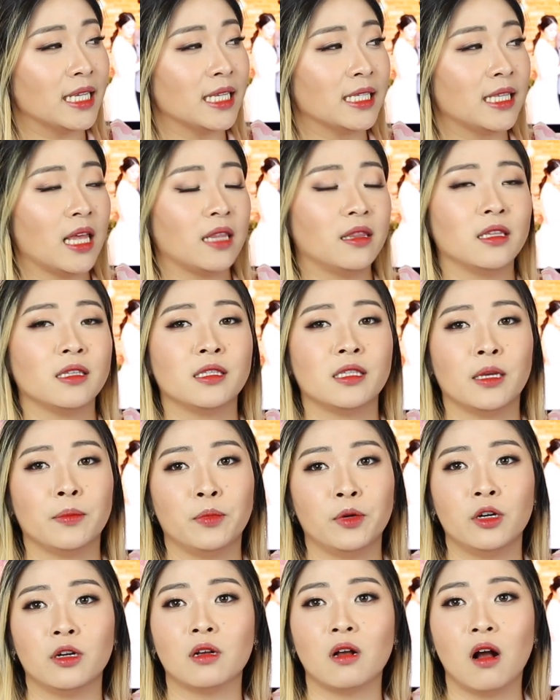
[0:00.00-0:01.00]
is that the
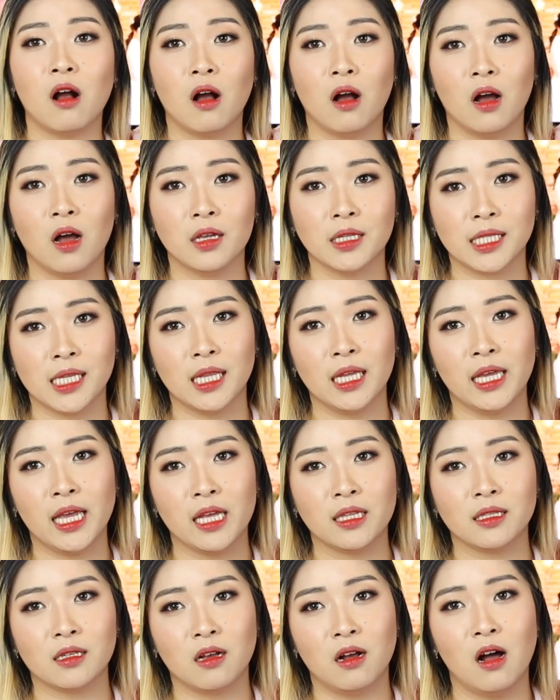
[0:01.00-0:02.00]
zipper constantly
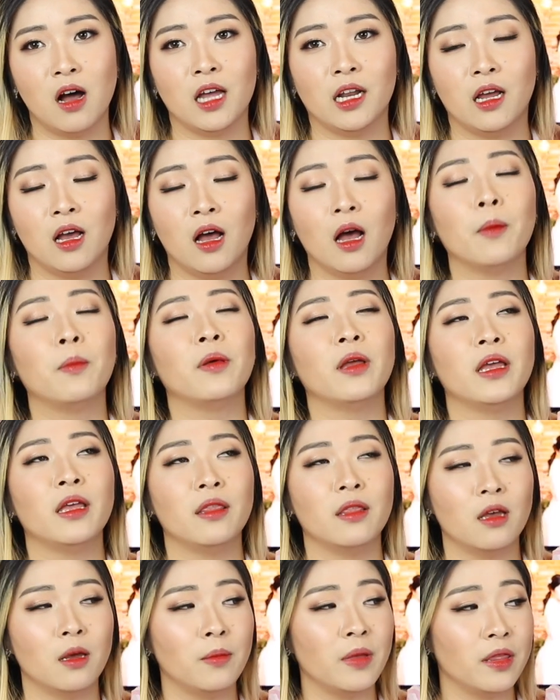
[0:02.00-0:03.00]
gets caught up in
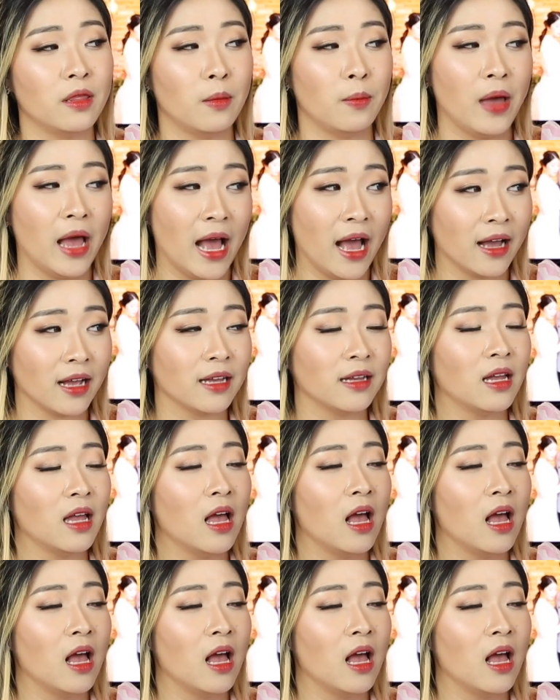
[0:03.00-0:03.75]
them in the back.